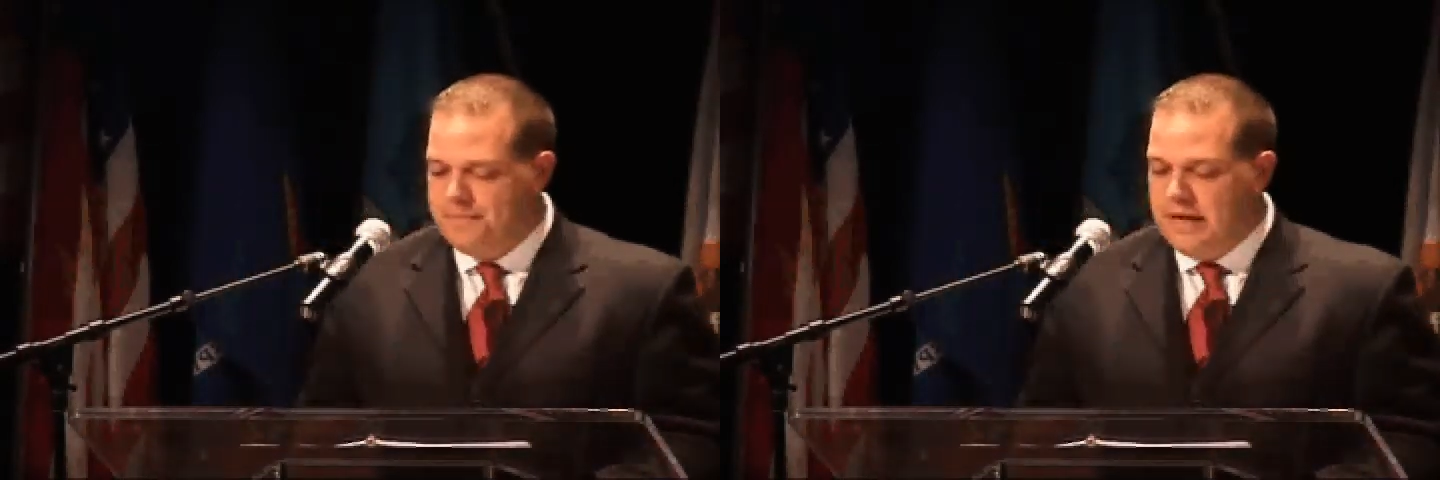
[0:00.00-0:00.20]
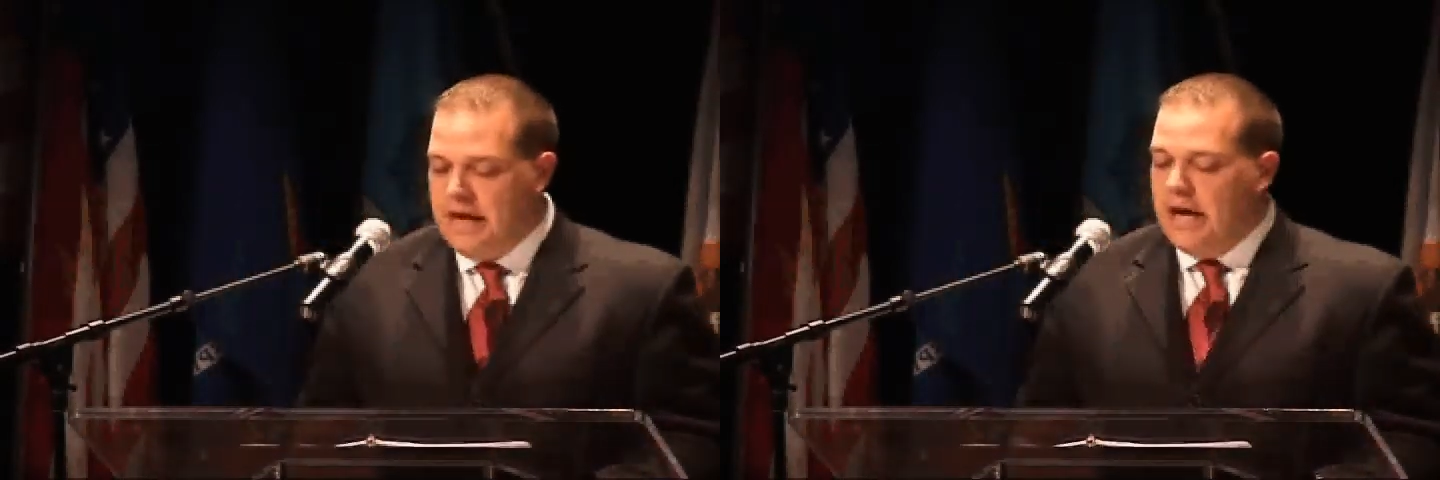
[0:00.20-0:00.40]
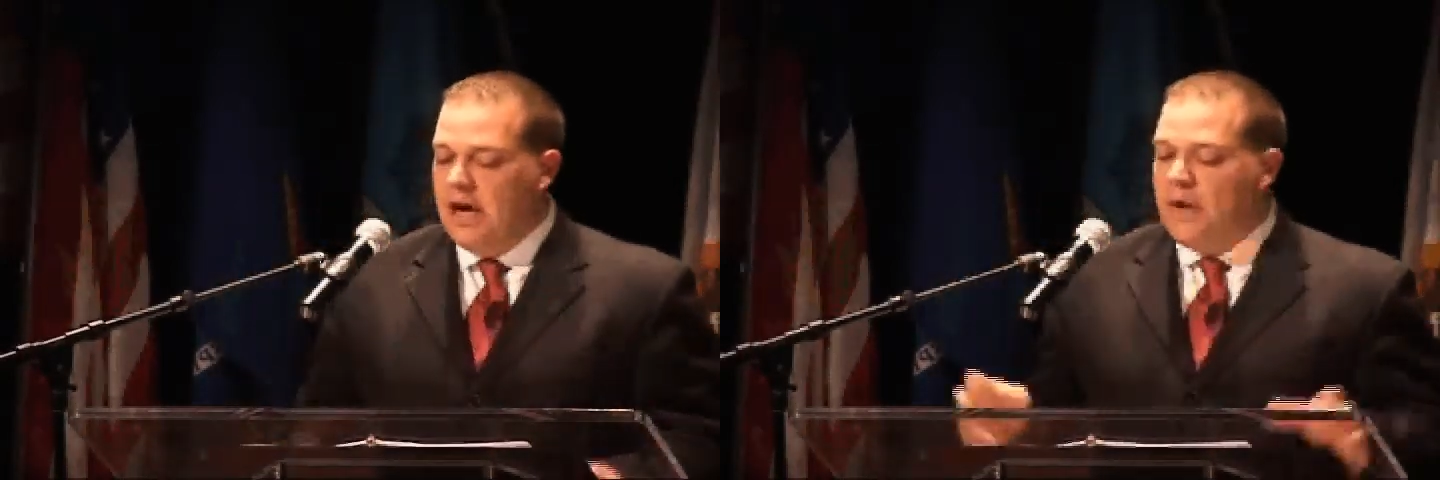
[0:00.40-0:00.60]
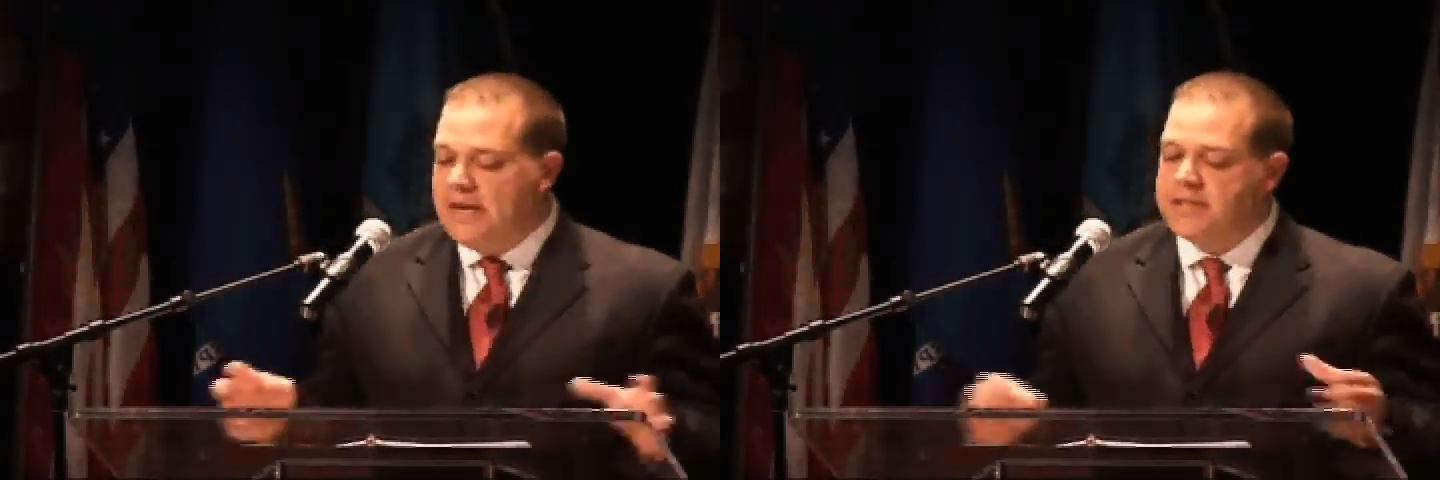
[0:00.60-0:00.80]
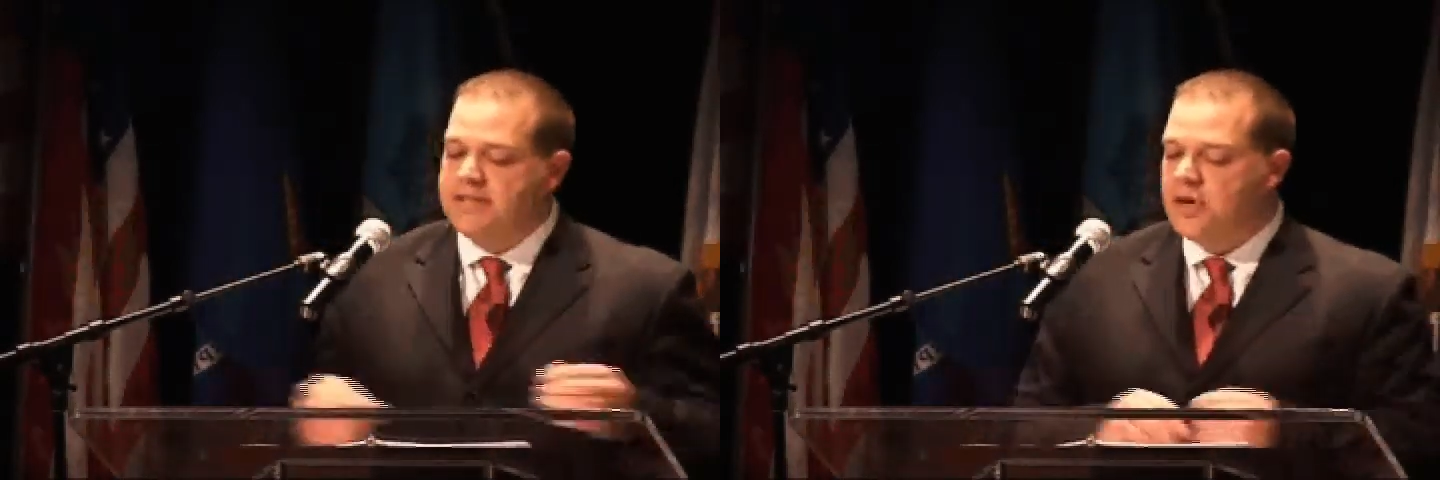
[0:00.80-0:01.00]
And our
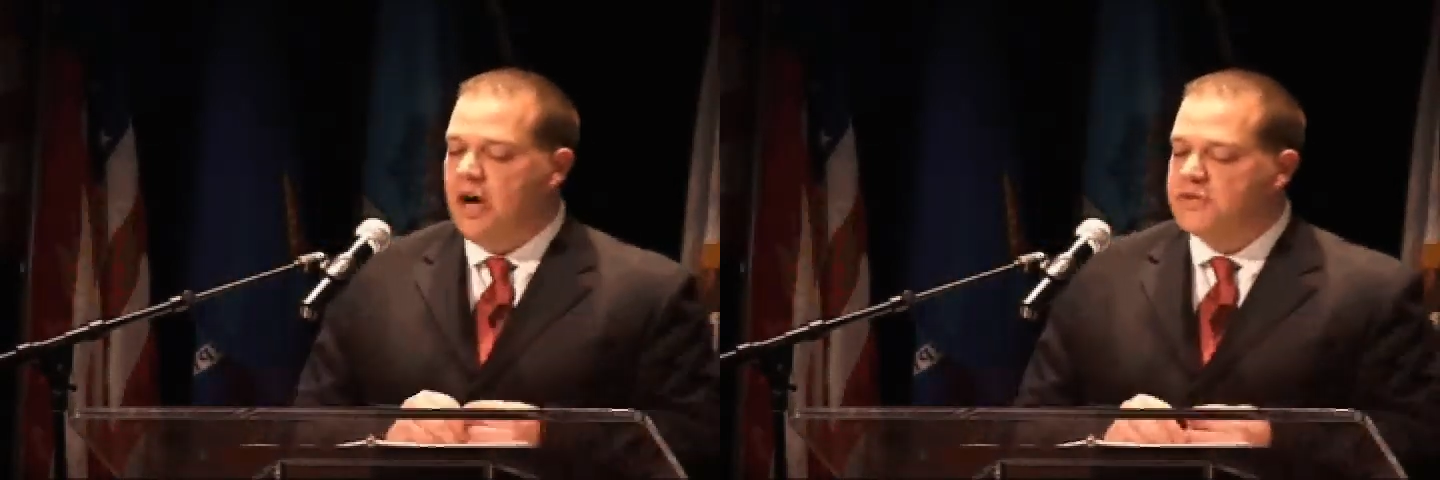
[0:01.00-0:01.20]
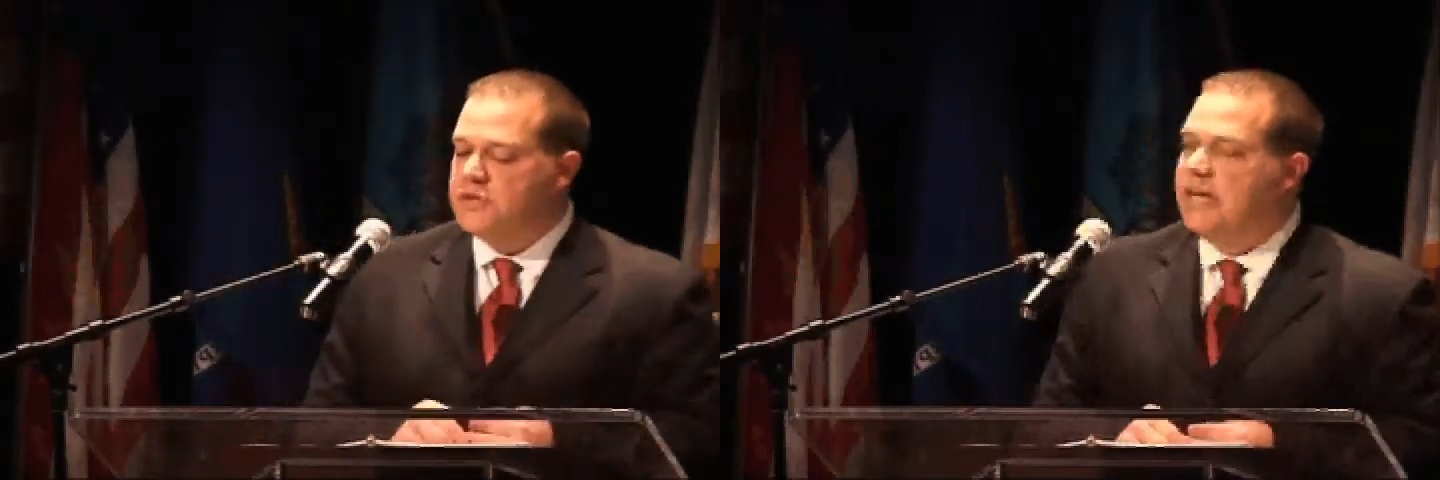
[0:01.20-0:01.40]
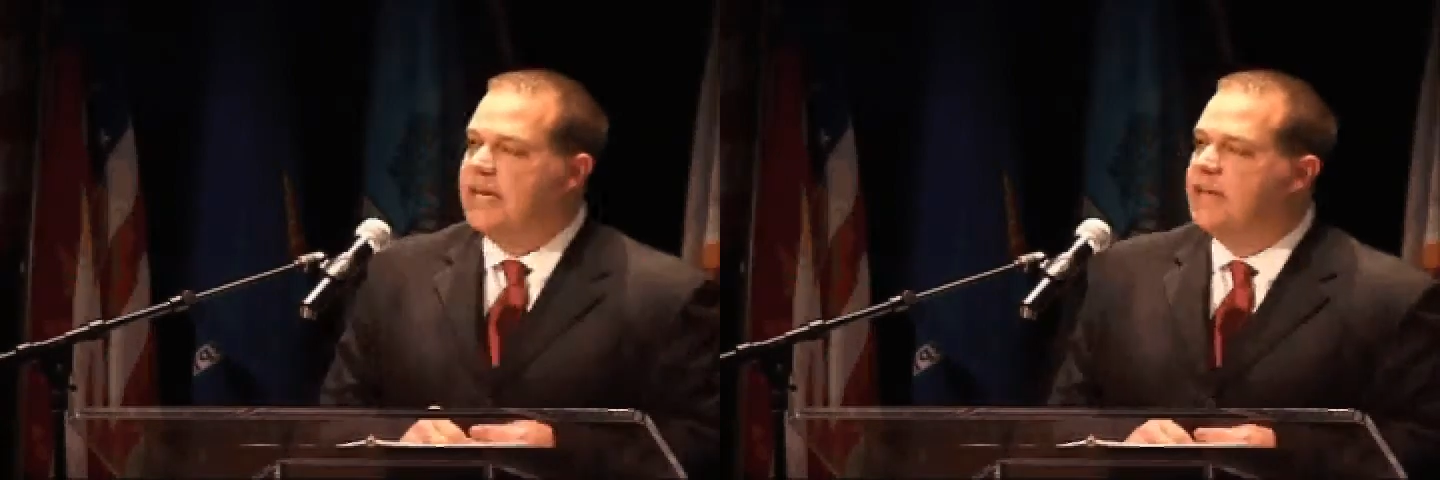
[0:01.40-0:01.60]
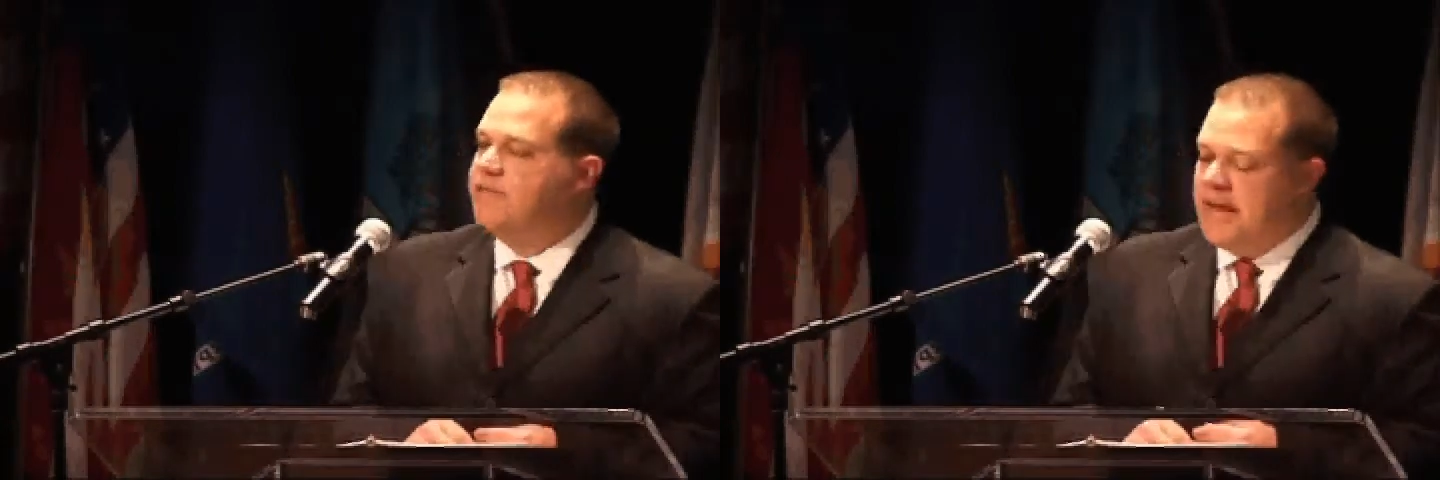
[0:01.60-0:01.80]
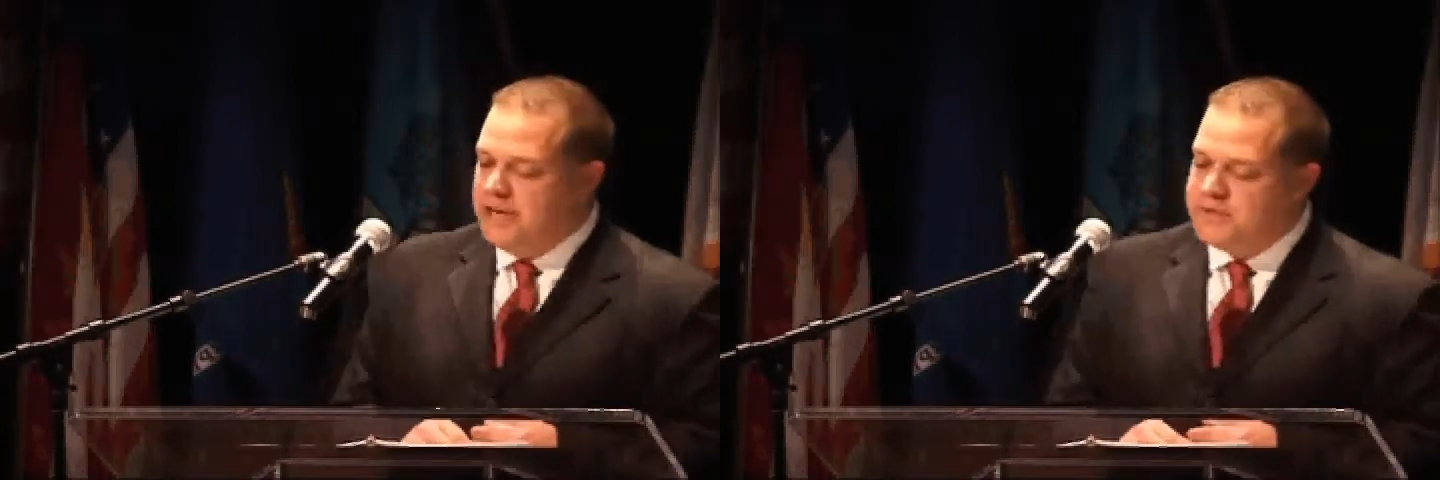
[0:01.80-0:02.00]
residents are also taking
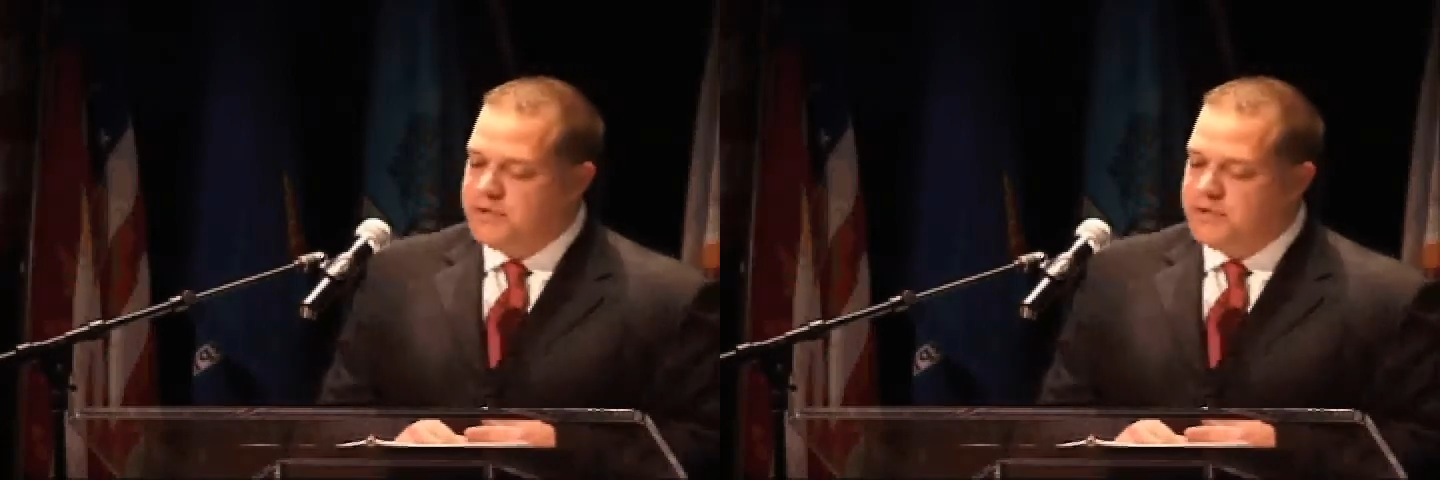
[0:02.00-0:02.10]
advantage of